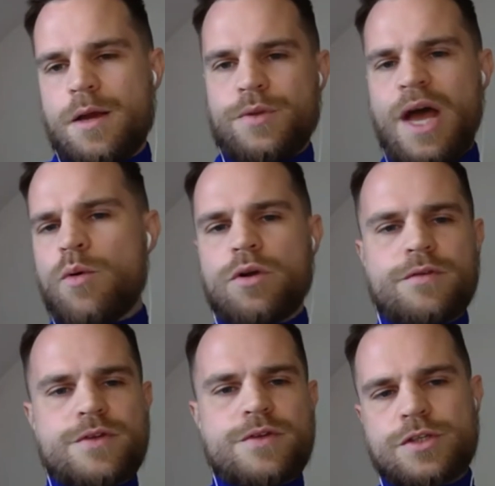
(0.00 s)
But now all of
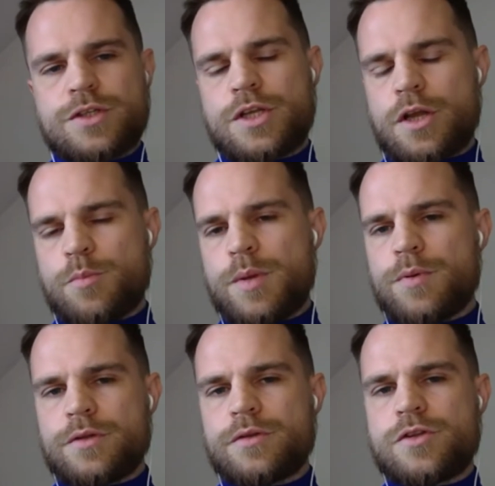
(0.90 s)
a sudden,
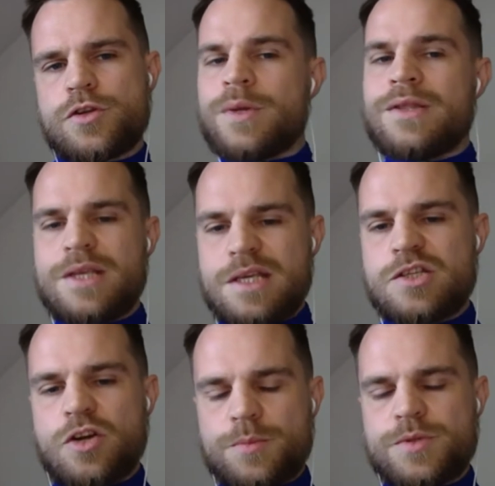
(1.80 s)
people are doing these
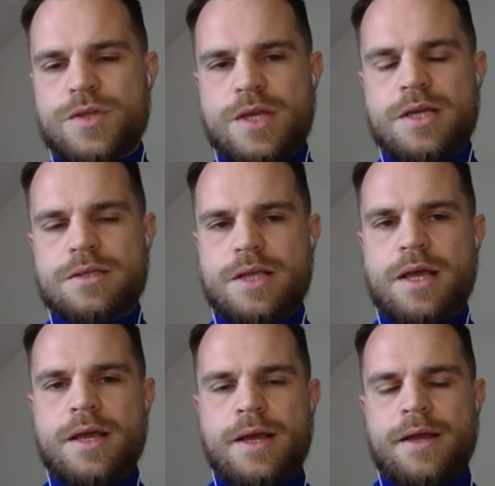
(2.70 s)
types of things.
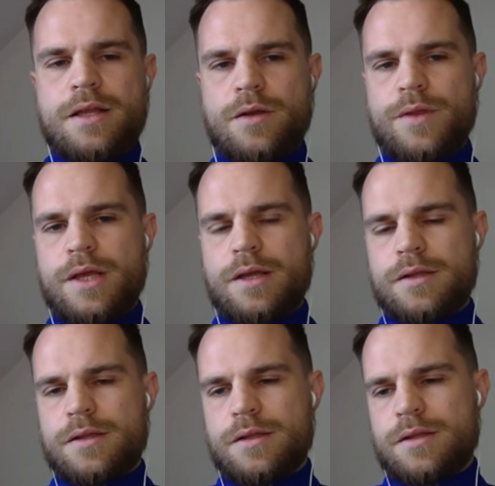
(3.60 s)
They're
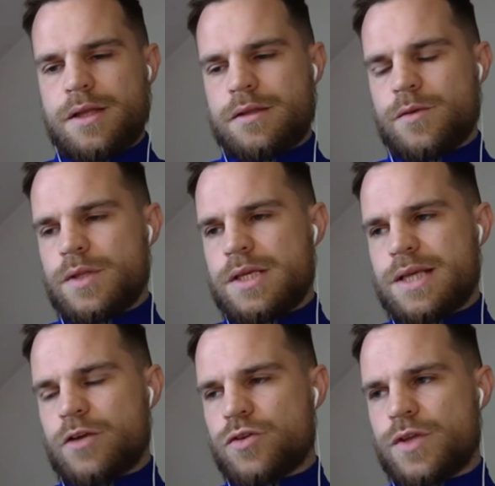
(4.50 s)
doing these
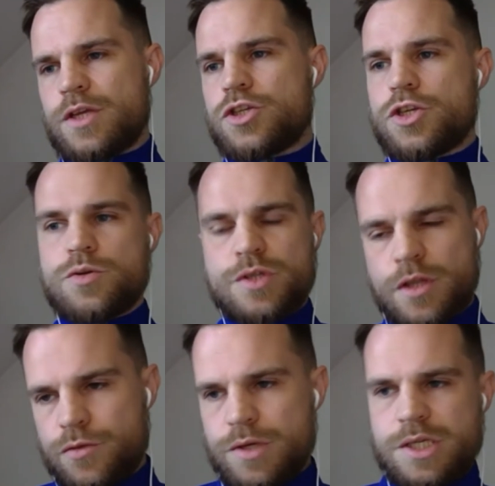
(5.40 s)
extra things using the
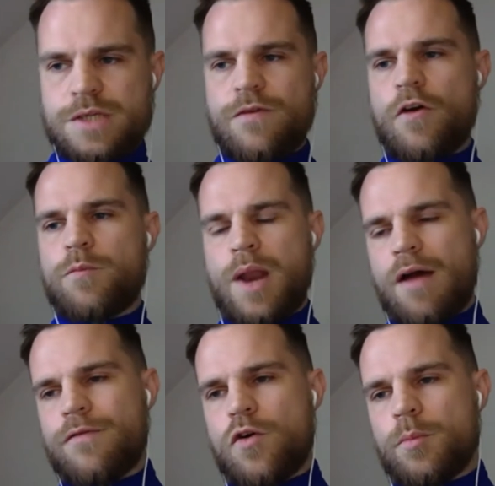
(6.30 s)
365
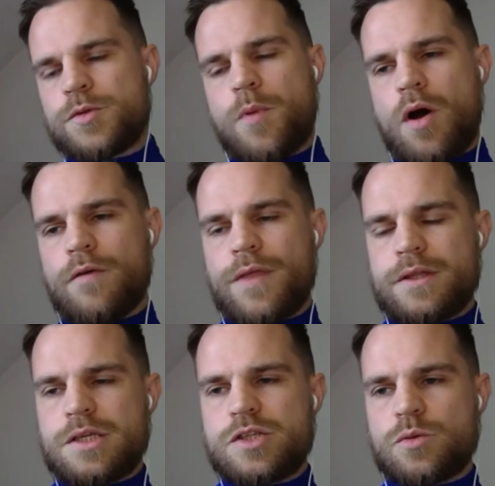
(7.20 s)
platform as part of their
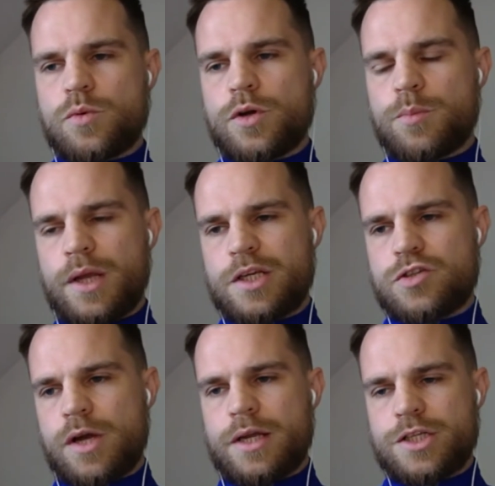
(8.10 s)
digital workplace
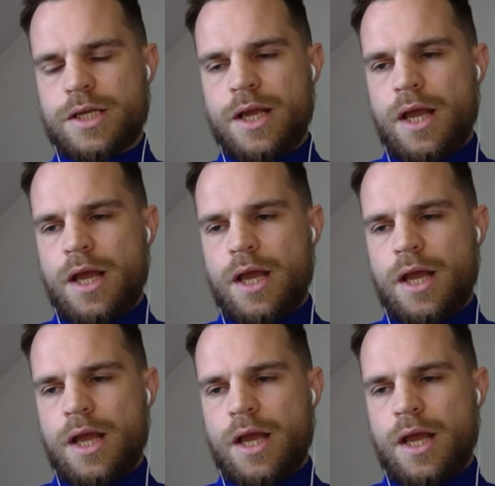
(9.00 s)
strategy.